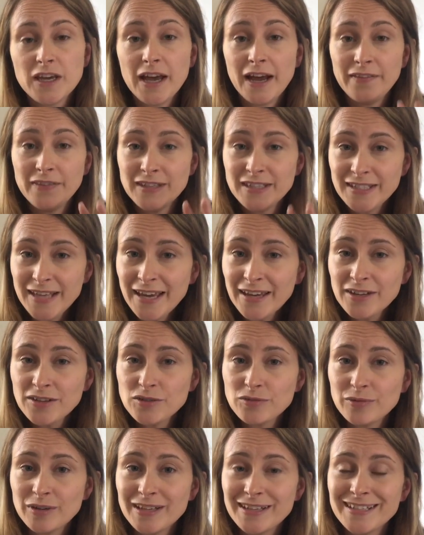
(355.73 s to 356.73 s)
And the
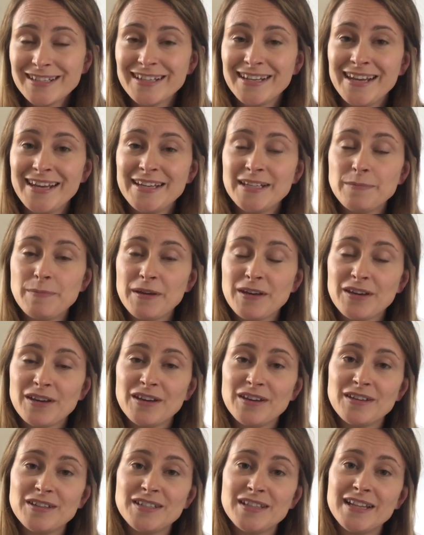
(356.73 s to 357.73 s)
second reason is
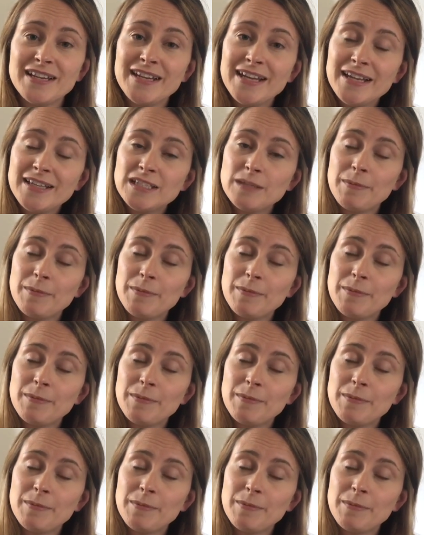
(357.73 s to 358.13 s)
because there needs